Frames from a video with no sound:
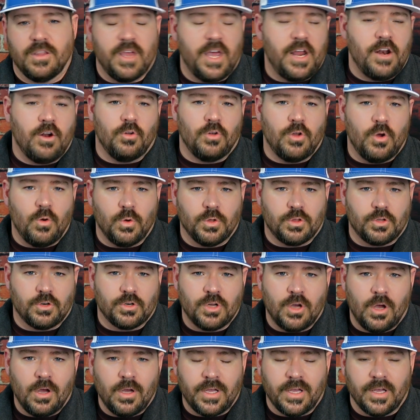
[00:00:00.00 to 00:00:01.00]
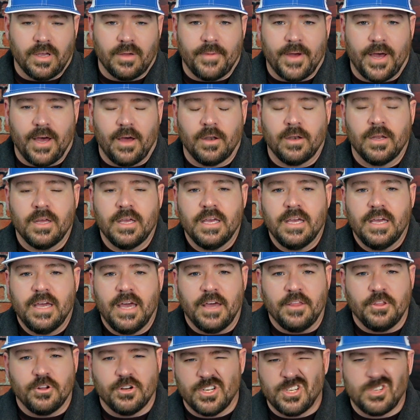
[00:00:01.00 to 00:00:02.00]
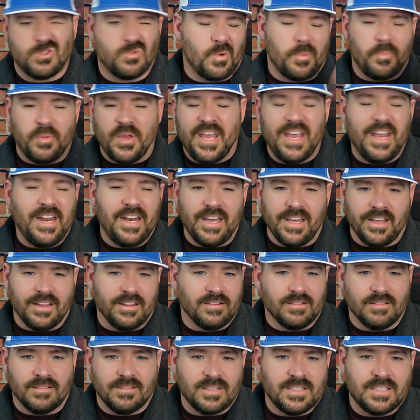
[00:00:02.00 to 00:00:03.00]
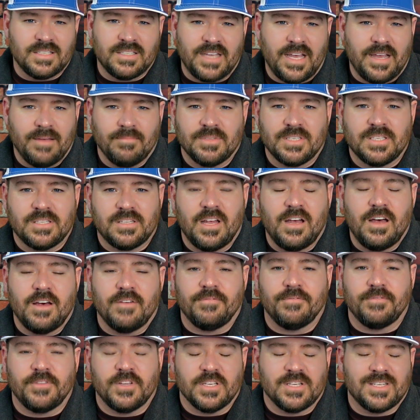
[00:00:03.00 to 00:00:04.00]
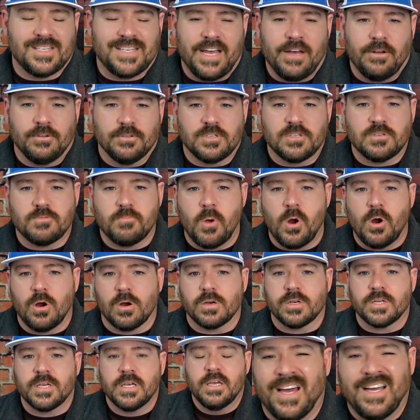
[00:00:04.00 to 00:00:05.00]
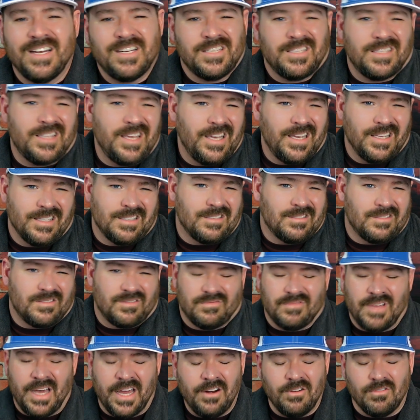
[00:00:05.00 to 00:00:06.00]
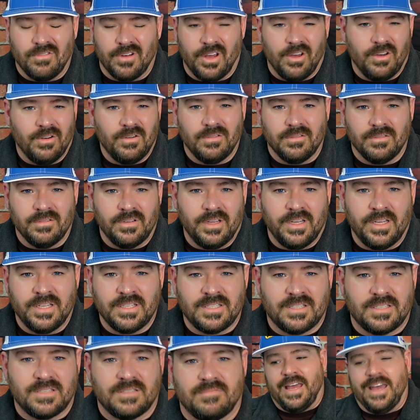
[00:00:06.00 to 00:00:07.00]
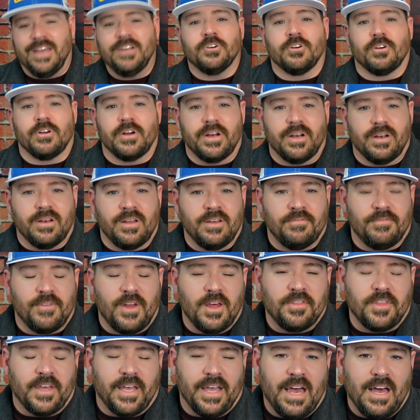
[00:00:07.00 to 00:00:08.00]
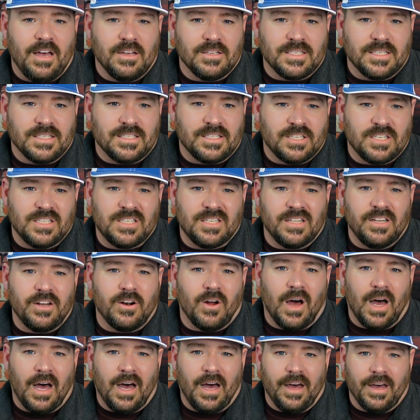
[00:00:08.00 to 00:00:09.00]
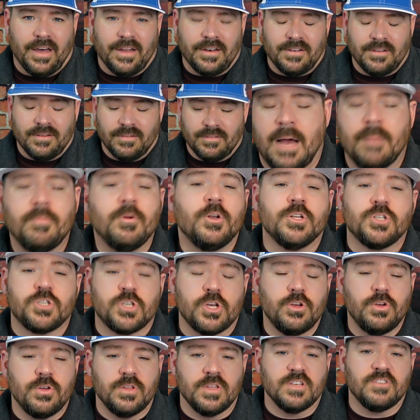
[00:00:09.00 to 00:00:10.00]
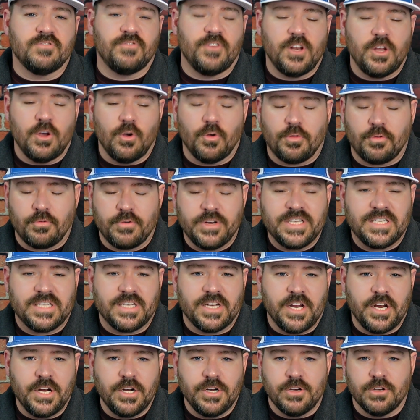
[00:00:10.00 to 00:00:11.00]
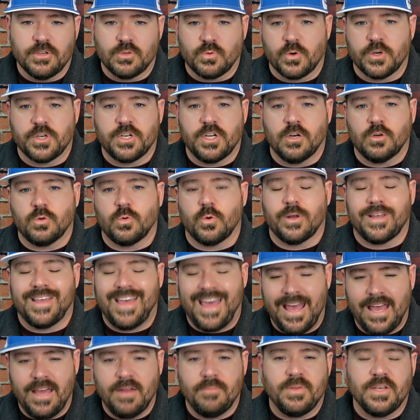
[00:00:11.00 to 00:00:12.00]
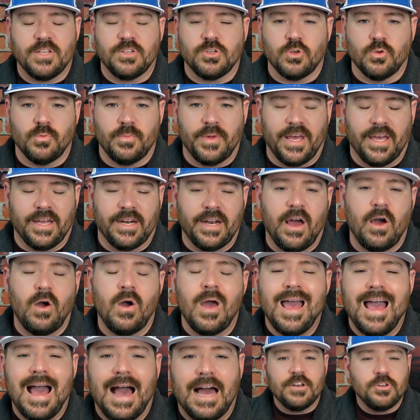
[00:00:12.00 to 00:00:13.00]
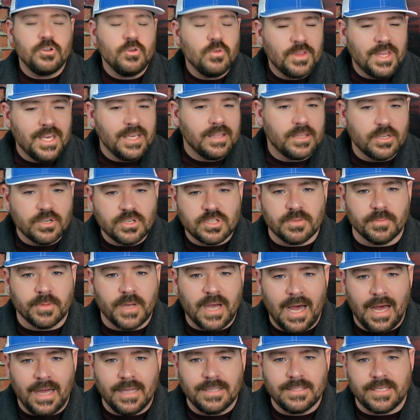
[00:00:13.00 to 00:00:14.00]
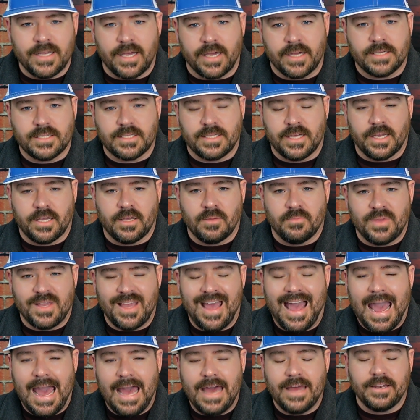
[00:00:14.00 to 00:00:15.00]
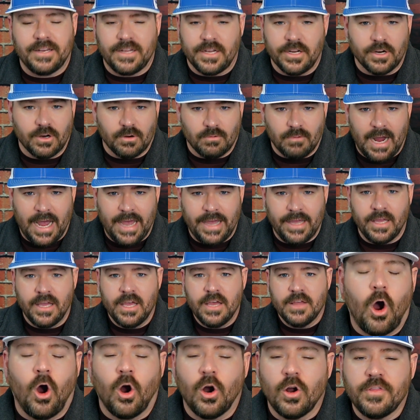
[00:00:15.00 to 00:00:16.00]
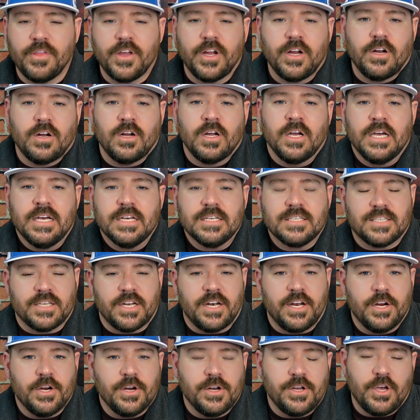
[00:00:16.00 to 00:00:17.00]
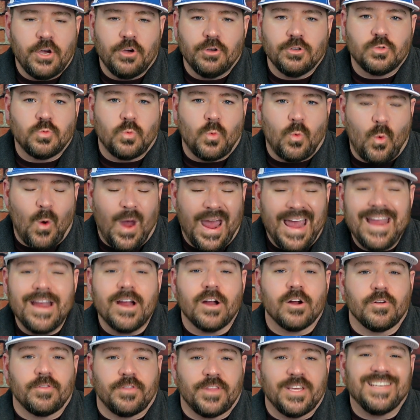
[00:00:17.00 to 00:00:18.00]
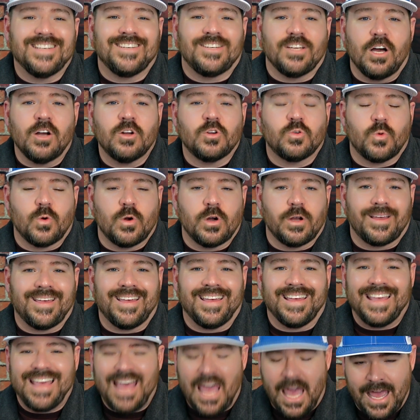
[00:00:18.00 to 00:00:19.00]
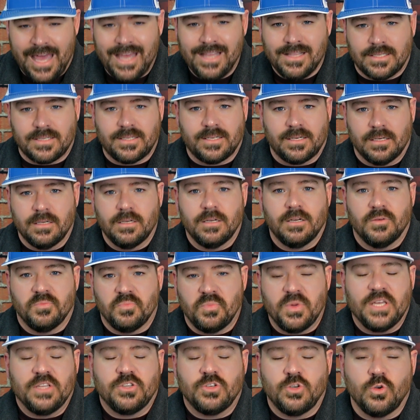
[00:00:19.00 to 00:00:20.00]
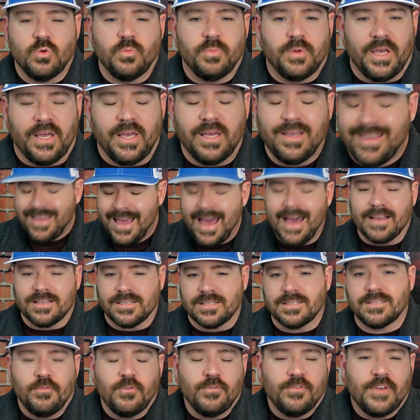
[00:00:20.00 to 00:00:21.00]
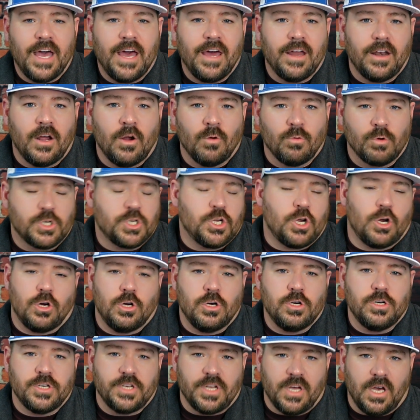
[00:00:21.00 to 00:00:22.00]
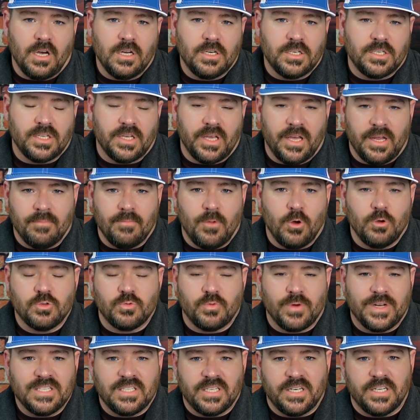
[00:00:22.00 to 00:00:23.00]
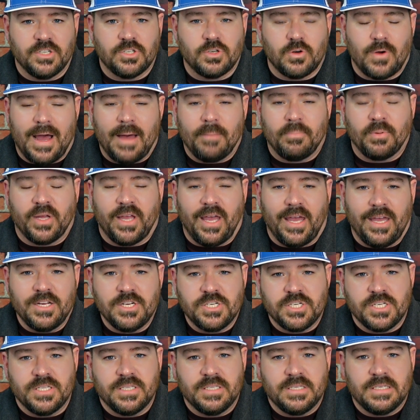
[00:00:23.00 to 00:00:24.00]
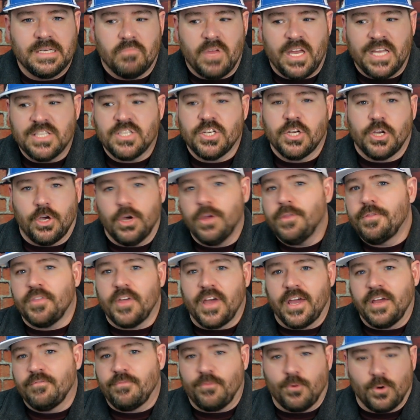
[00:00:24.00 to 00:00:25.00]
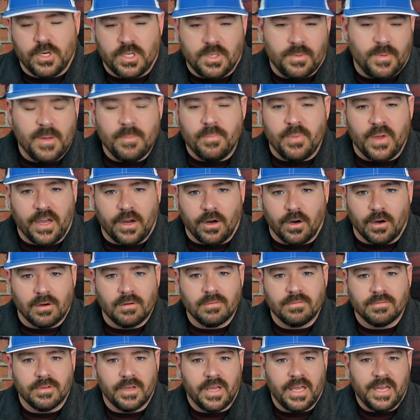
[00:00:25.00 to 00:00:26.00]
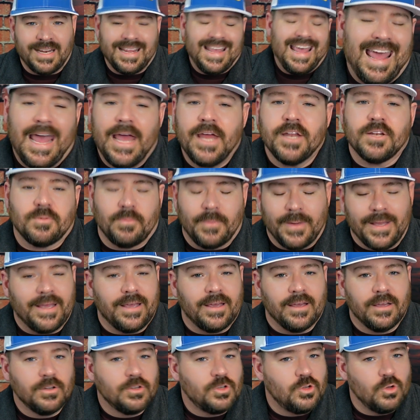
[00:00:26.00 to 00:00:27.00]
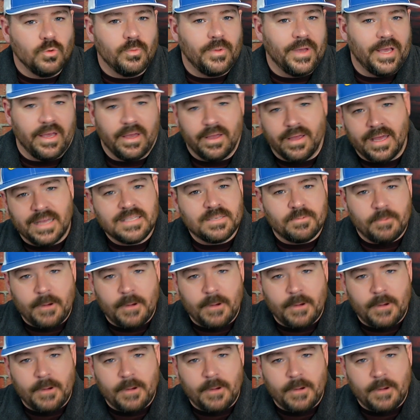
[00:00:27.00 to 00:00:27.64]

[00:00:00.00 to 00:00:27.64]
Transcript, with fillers: they don't know what they're talking about. And they're just repeating the same stuff to sound smart. I just think it's, I don't know, it's ignorant if nothing else. It's just a little odd. I'm going to show you in this video three scenarios where ductwork can be too big. Now, I do think there's some context that can be had here, right? Are there scenarios where the ductwork can't be too big? Yes. If you've got a return duct in most residential applications, it's a good thing for it to be bigger. It can't be too big. That's